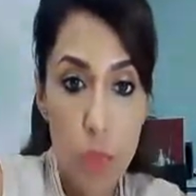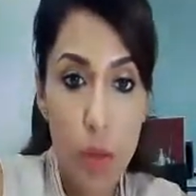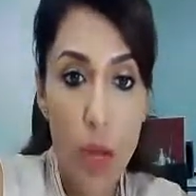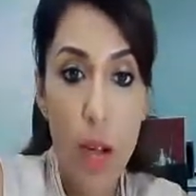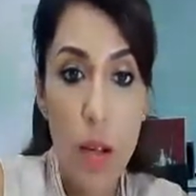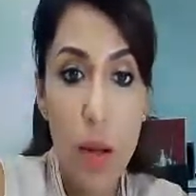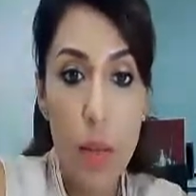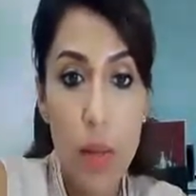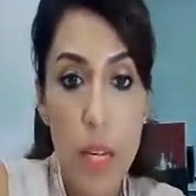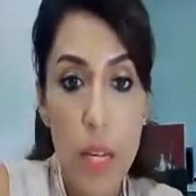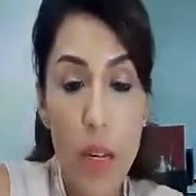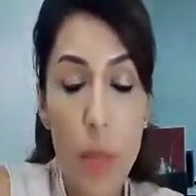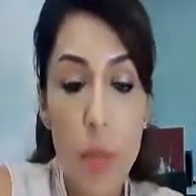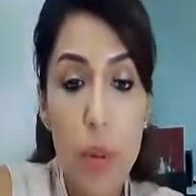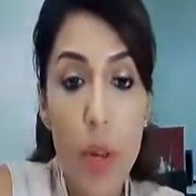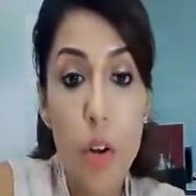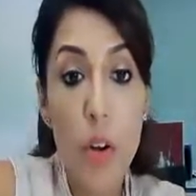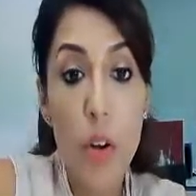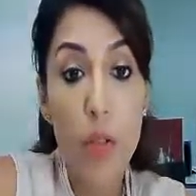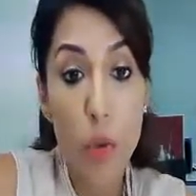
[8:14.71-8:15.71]
a
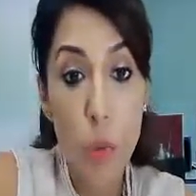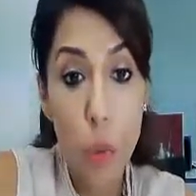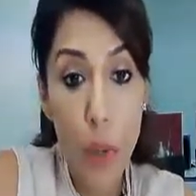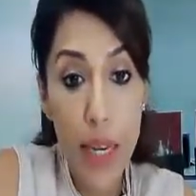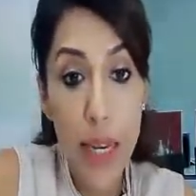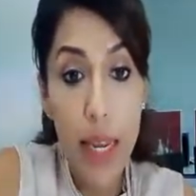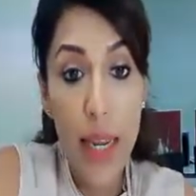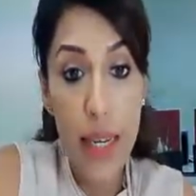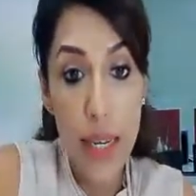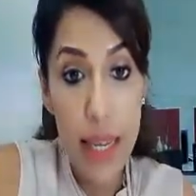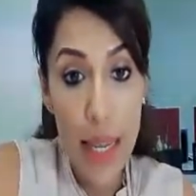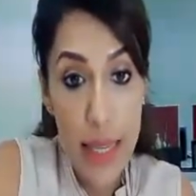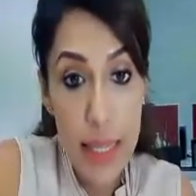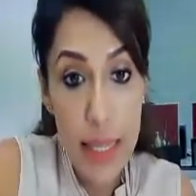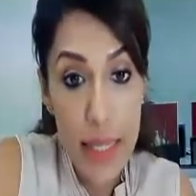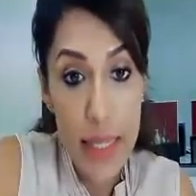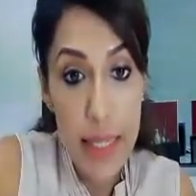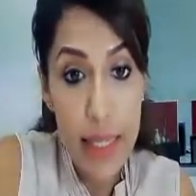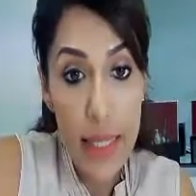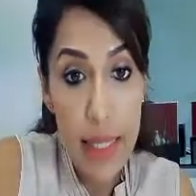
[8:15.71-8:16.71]
period of 28
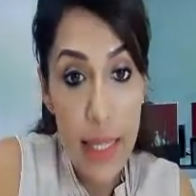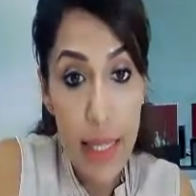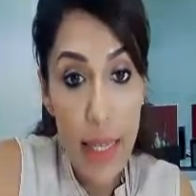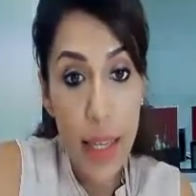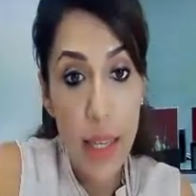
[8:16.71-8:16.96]
days.